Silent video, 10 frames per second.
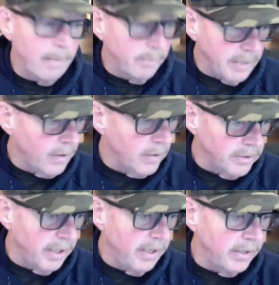
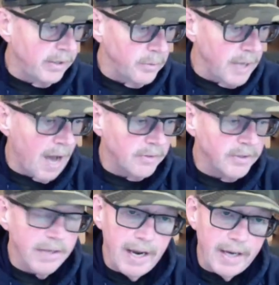guaranteeing you
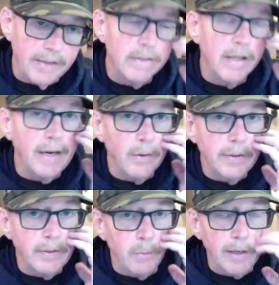downstate later in
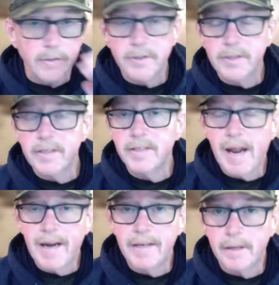the regular season
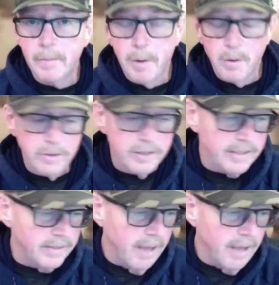and into the postseason.